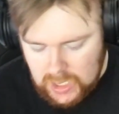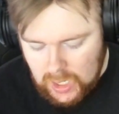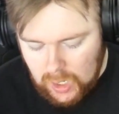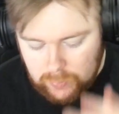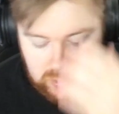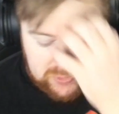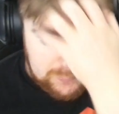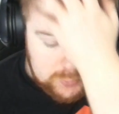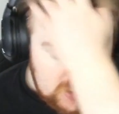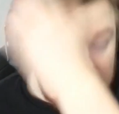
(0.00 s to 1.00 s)
Uh, we got the
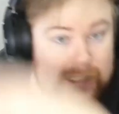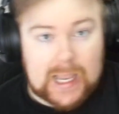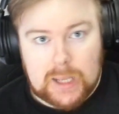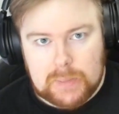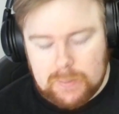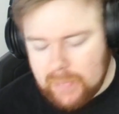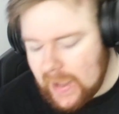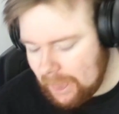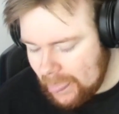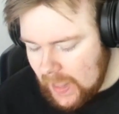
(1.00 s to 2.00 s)
Prey gaming mat.